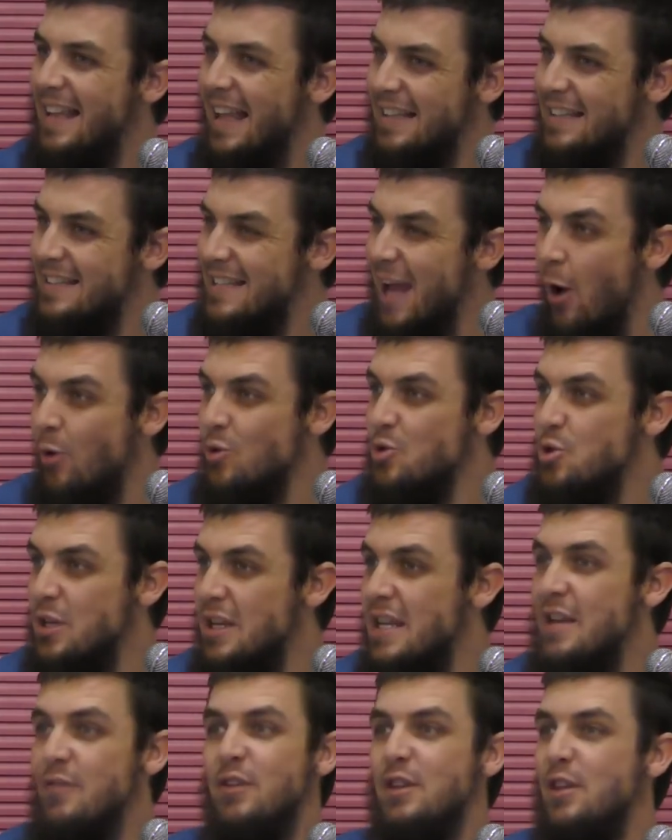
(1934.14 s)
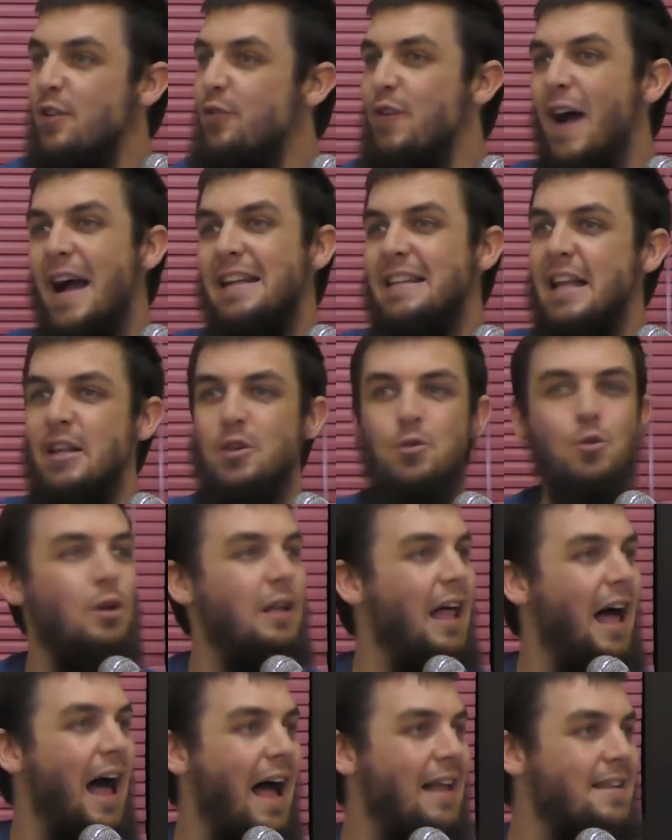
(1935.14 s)
like, down to even the fact that you
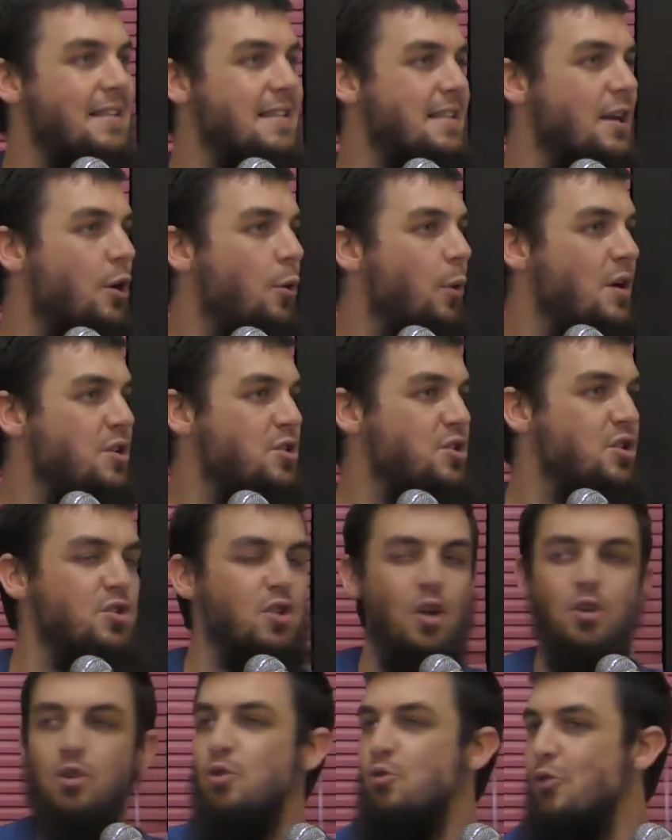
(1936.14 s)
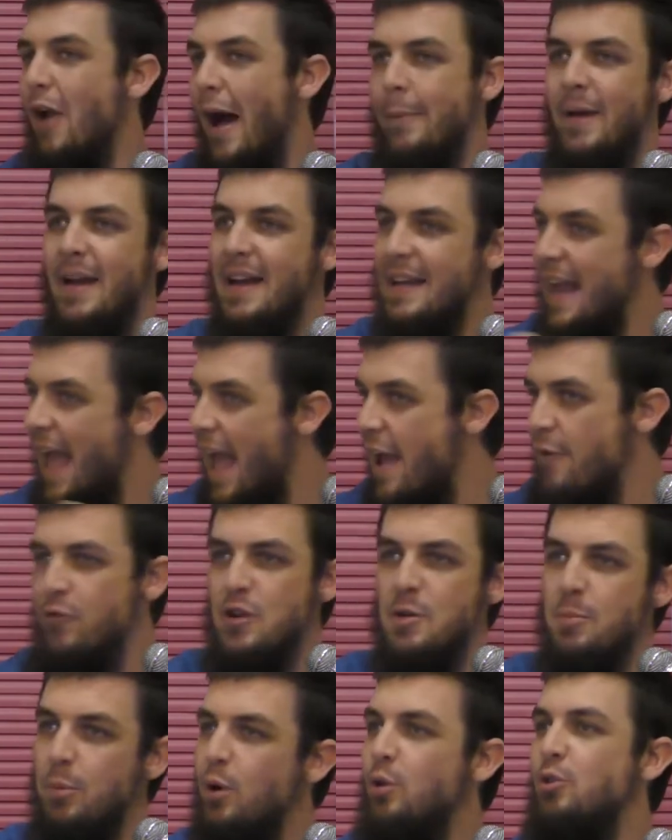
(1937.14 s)
will answer questions on grammar in
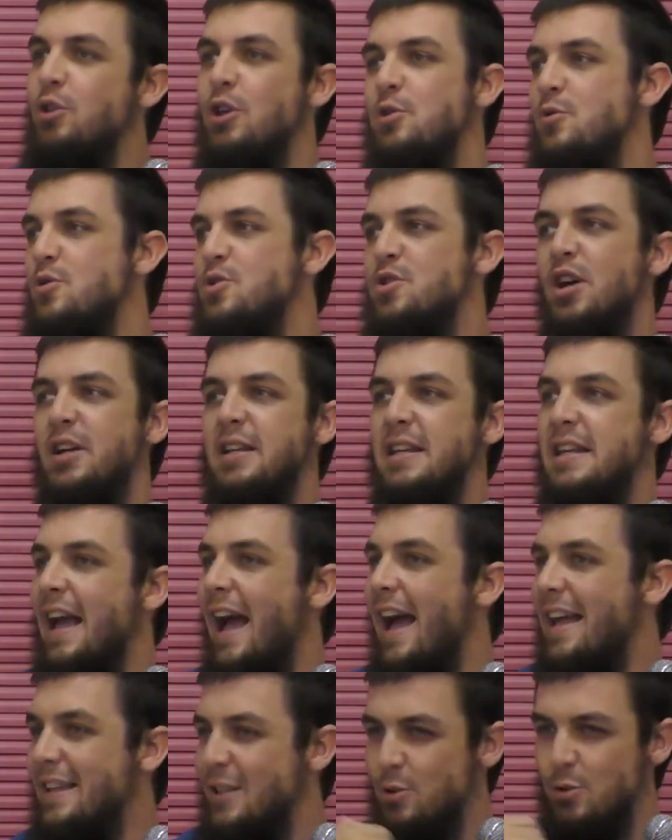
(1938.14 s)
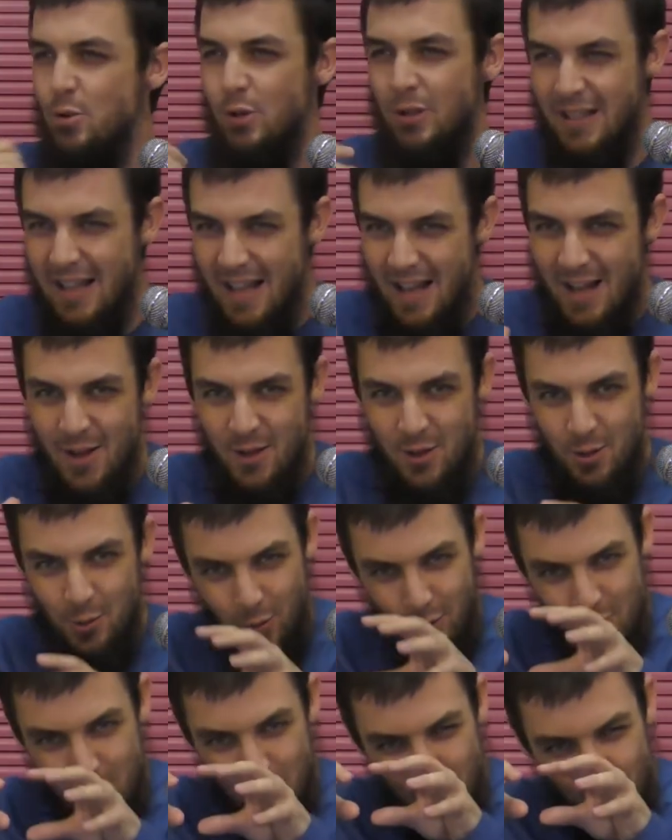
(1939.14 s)
every book that you study, and you'll
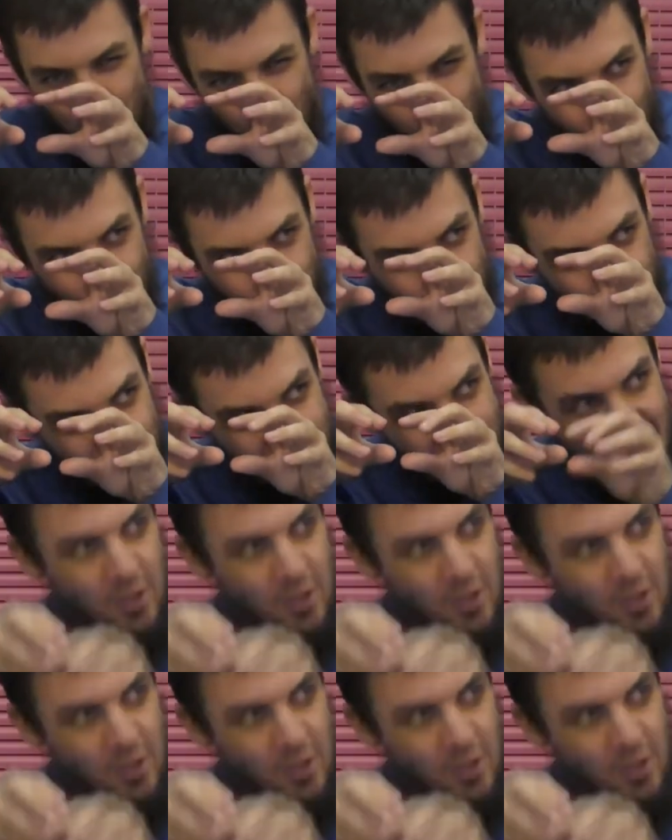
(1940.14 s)
go